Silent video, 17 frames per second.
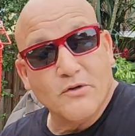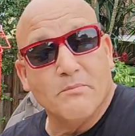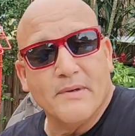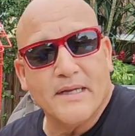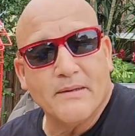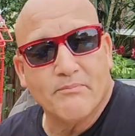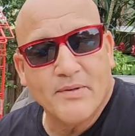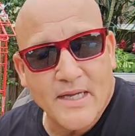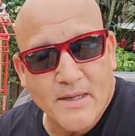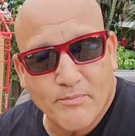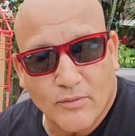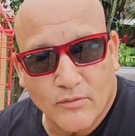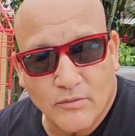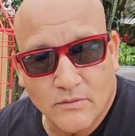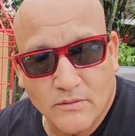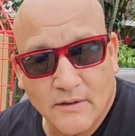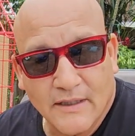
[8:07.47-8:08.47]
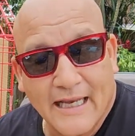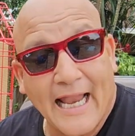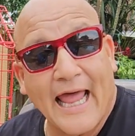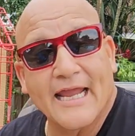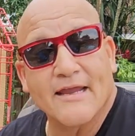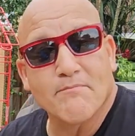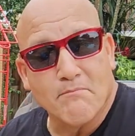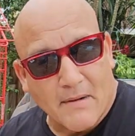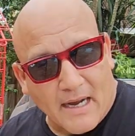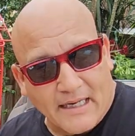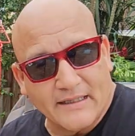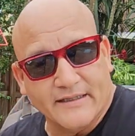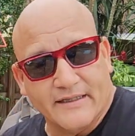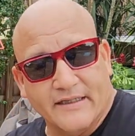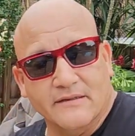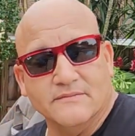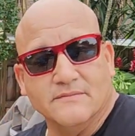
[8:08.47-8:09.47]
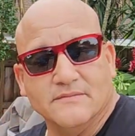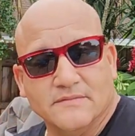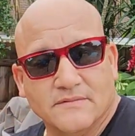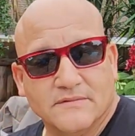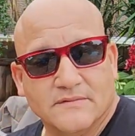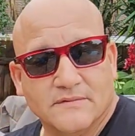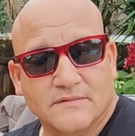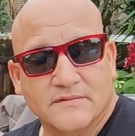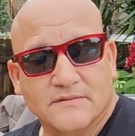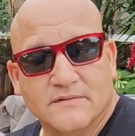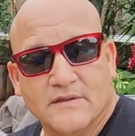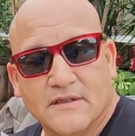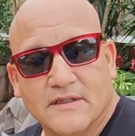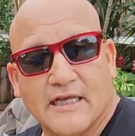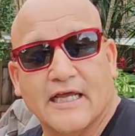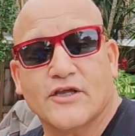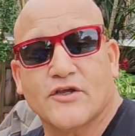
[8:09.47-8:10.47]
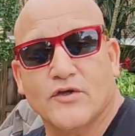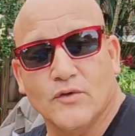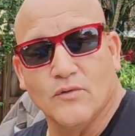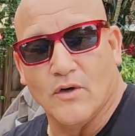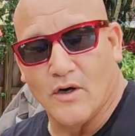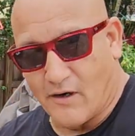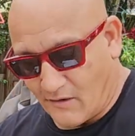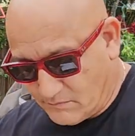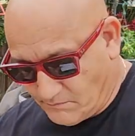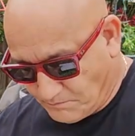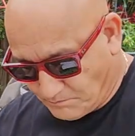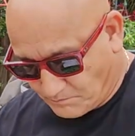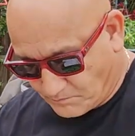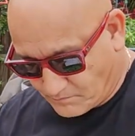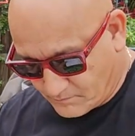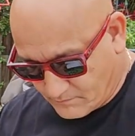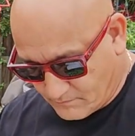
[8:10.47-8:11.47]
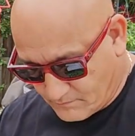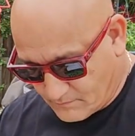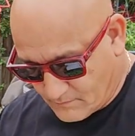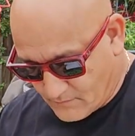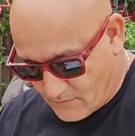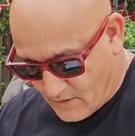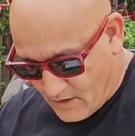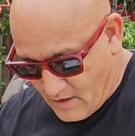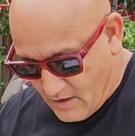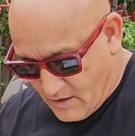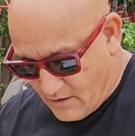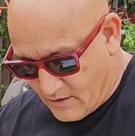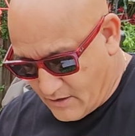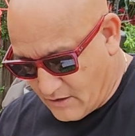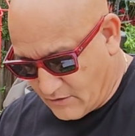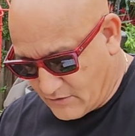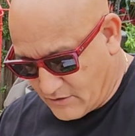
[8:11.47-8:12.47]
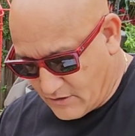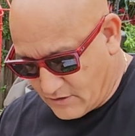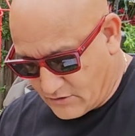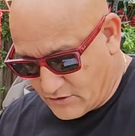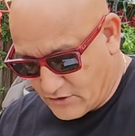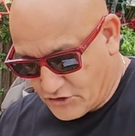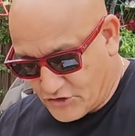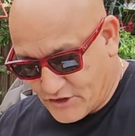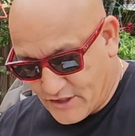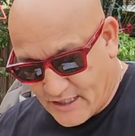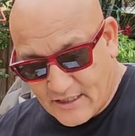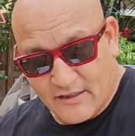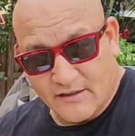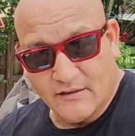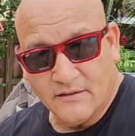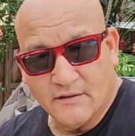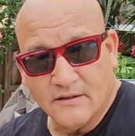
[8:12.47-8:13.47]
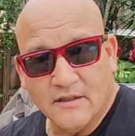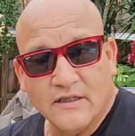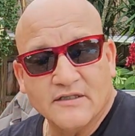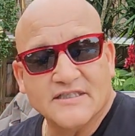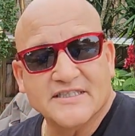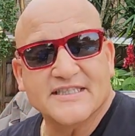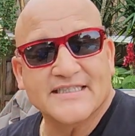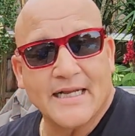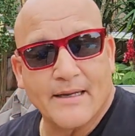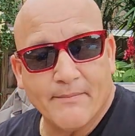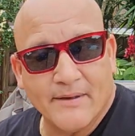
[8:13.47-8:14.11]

meet people like-minded, like you are. You know, to share the same